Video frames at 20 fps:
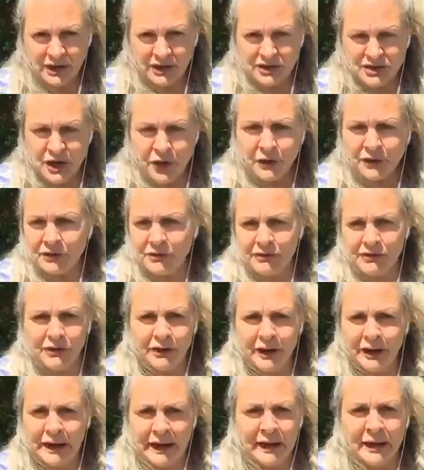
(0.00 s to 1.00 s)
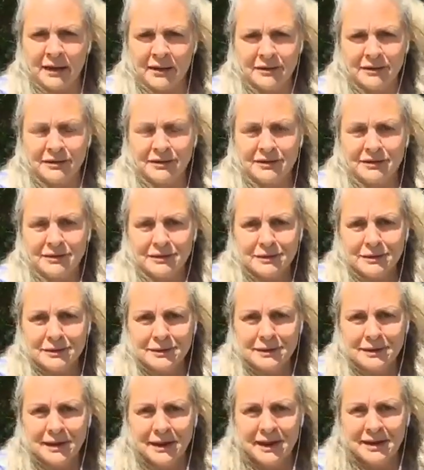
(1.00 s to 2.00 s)
don't forgive
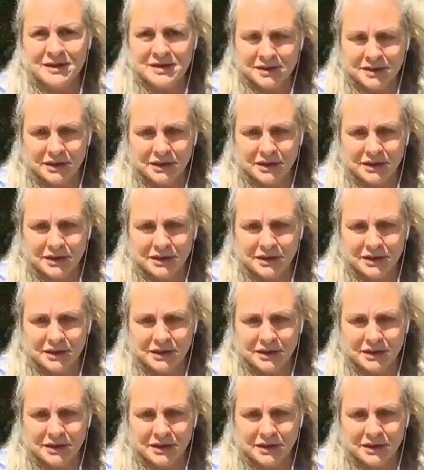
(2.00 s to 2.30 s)
until